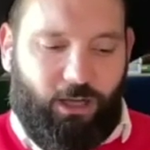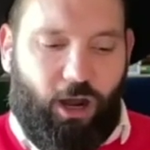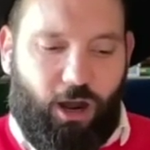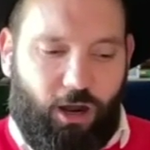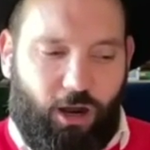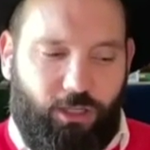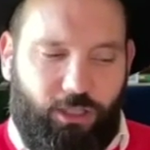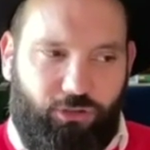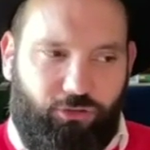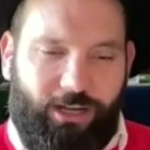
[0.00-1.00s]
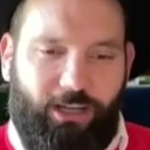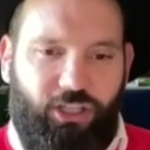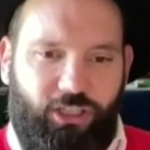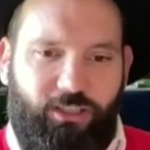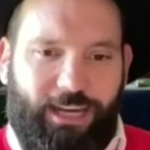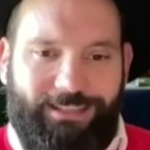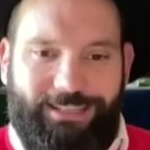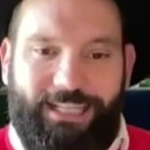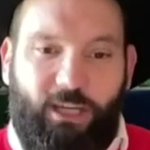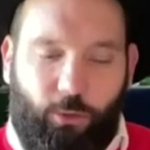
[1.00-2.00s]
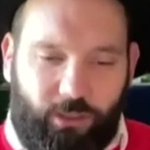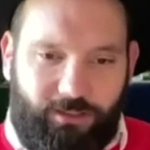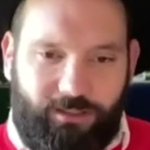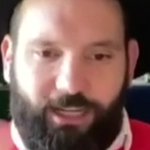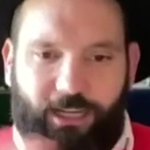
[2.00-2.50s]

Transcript: are structured and sequenced